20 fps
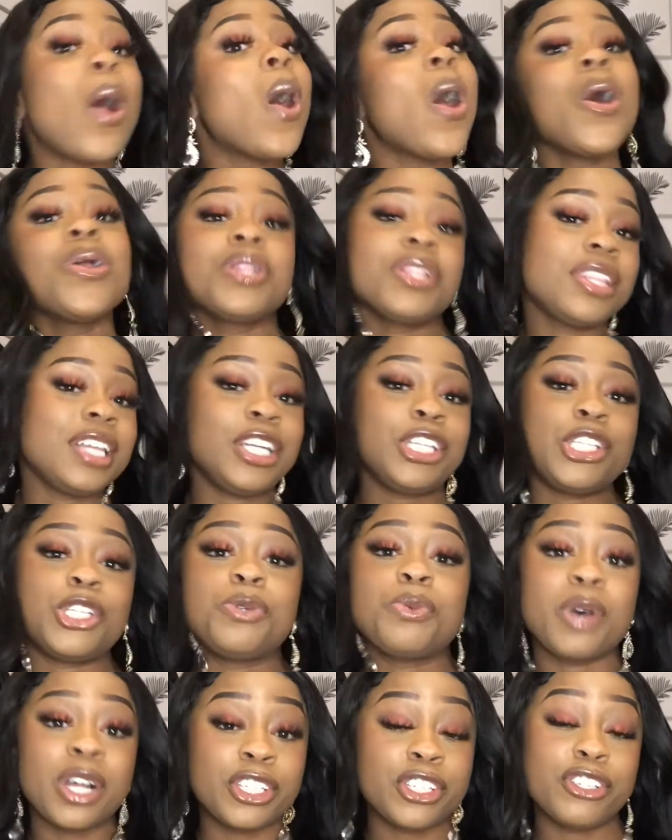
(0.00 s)
all the things you'd
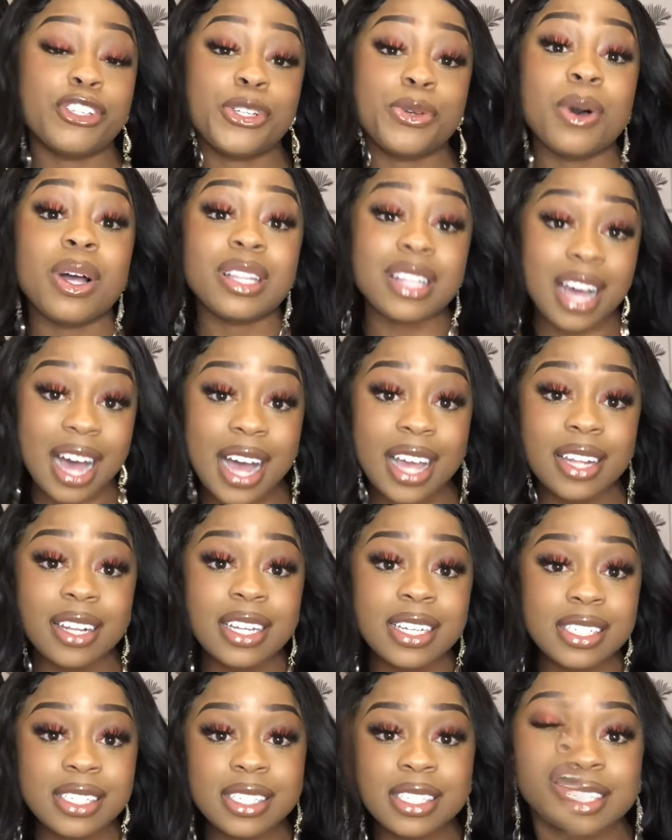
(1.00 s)
want to do on the
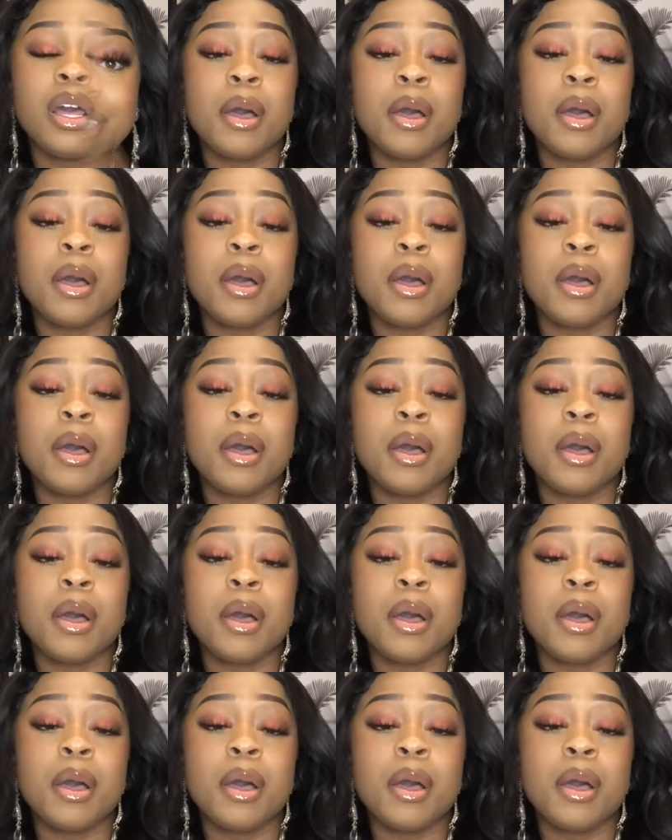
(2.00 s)
island.